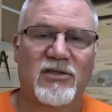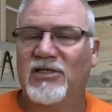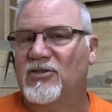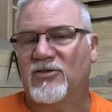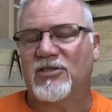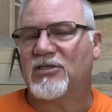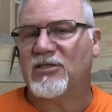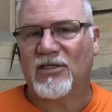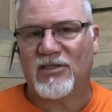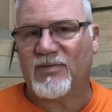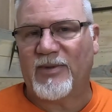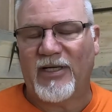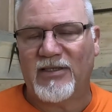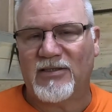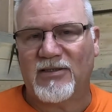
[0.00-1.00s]
And these are just
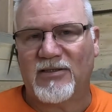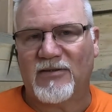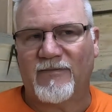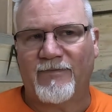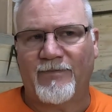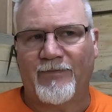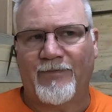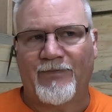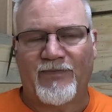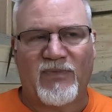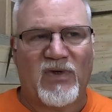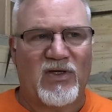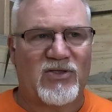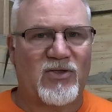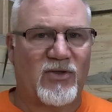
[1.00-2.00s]
list prices.
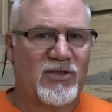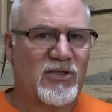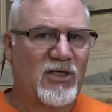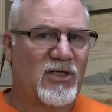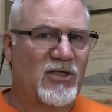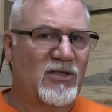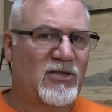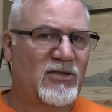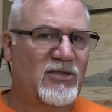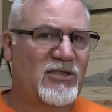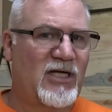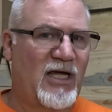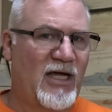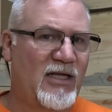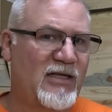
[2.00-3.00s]
So it's
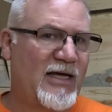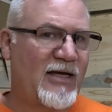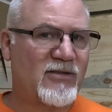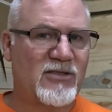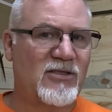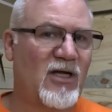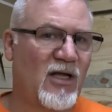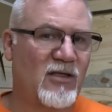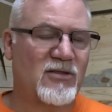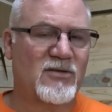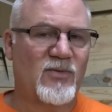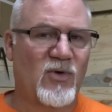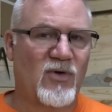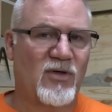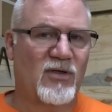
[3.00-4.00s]

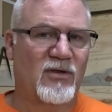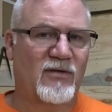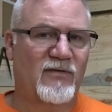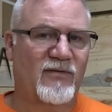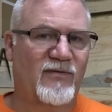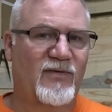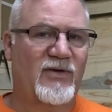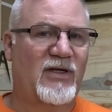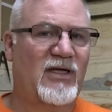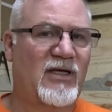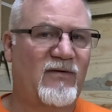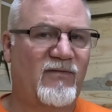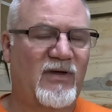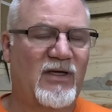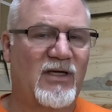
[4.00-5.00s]
$10,000 more for
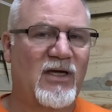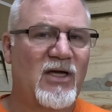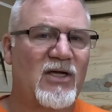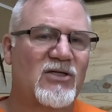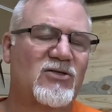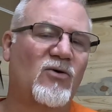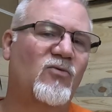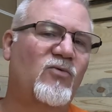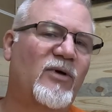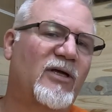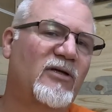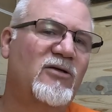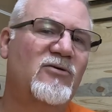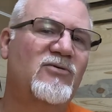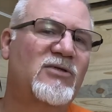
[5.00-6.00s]
the EV. So
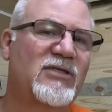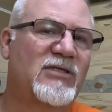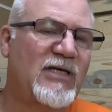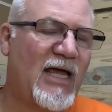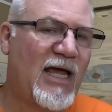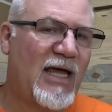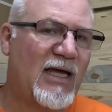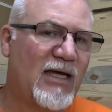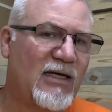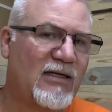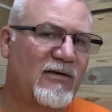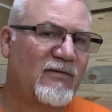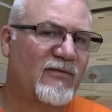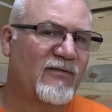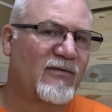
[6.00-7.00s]
will you
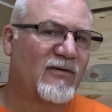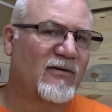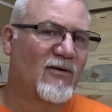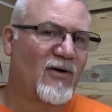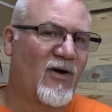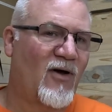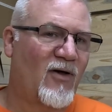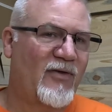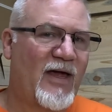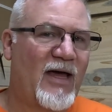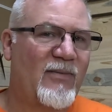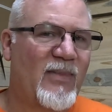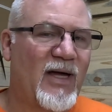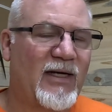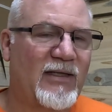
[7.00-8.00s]
save all
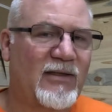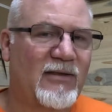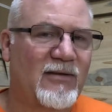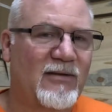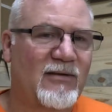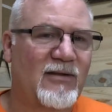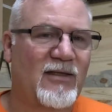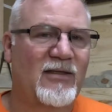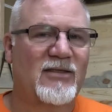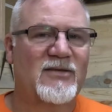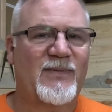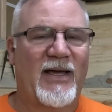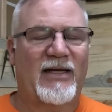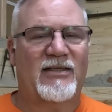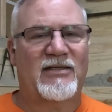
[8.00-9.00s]
that money in the
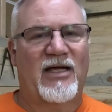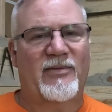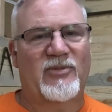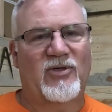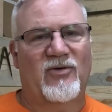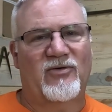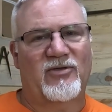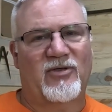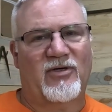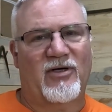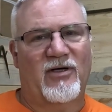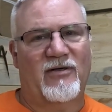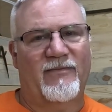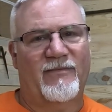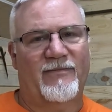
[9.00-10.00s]
span of time you own your
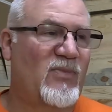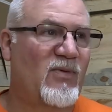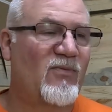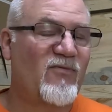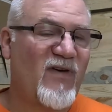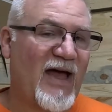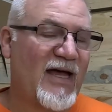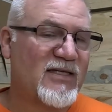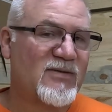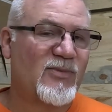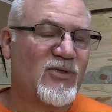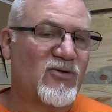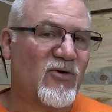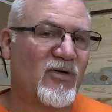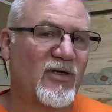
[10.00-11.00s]
car? The vast
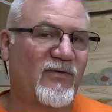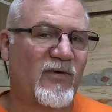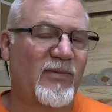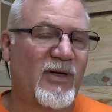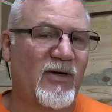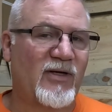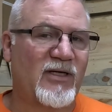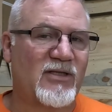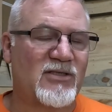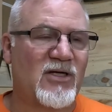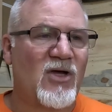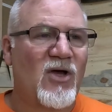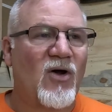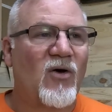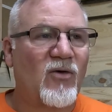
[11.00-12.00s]
majority of Americans
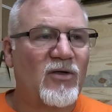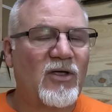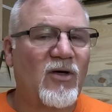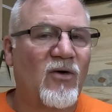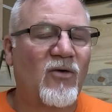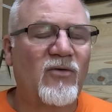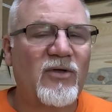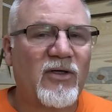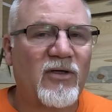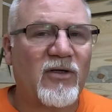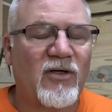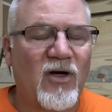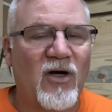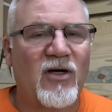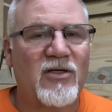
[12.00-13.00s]
only own their
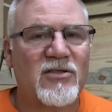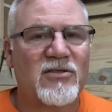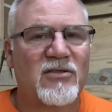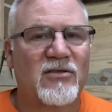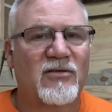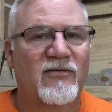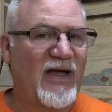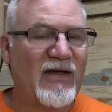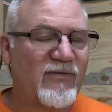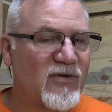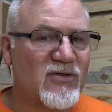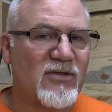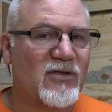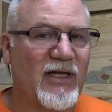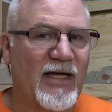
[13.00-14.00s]
cars 5
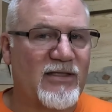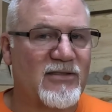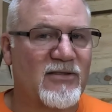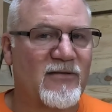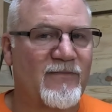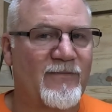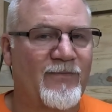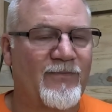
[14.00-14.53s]
years or less.